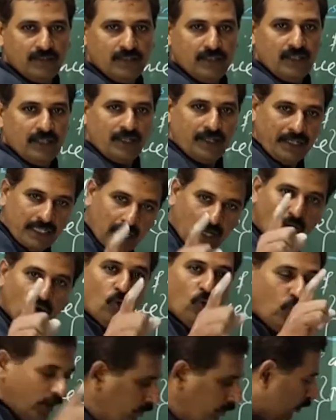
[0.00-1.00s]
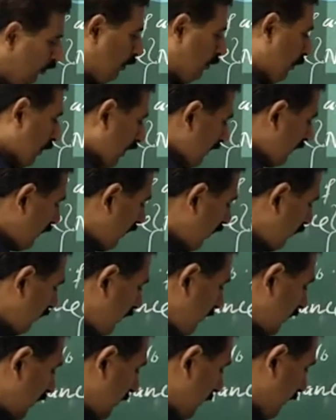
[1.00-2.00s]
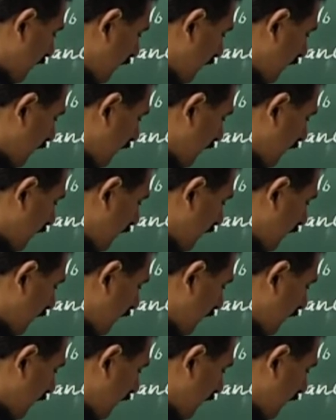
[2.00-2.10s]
Now one more point you have to remember.